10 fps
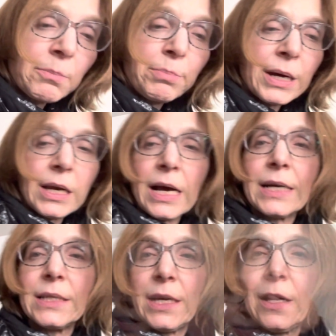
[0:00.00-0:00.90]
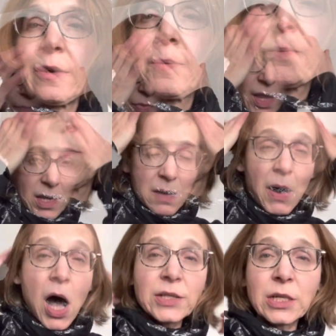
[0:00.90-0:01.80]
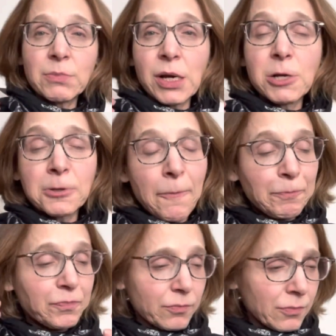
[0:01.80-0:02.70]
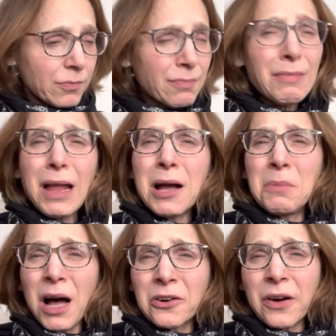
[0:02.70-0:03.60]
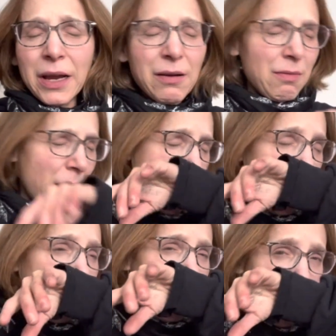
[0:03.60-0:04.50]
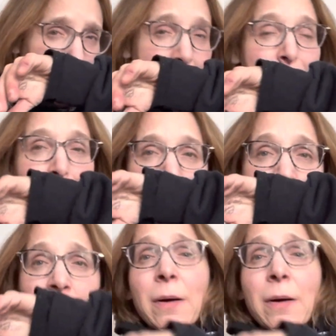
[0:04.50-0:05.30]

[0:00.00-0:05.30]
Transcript: but I did. I keep pausing because I'm hungry. no,